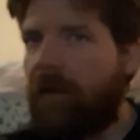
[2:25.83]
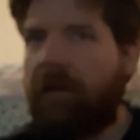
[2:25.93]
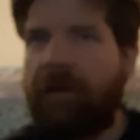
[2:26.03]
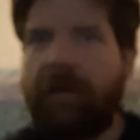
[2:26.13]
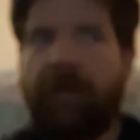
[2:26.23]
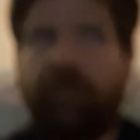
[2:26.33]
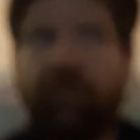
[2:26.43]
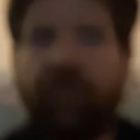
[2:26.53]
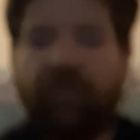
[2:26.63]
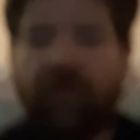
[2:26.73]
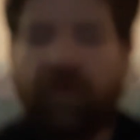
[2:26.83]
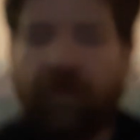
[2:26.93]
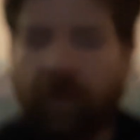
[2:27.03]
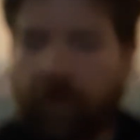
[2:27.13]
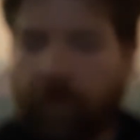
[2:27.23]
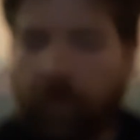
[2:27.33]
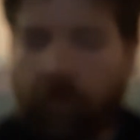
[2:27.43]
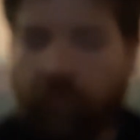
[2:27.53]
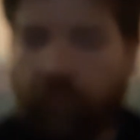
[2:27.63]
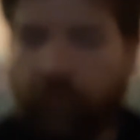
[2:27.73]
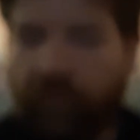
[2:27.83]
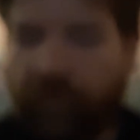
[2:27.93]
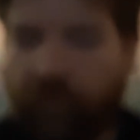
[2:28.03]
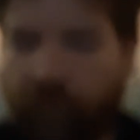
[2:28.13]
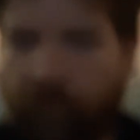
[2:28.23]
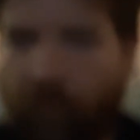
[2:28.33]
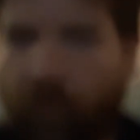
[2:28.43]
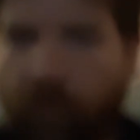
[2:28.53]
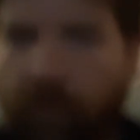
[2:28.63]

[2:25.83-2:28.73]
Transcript: Like, each scene, it just reveals more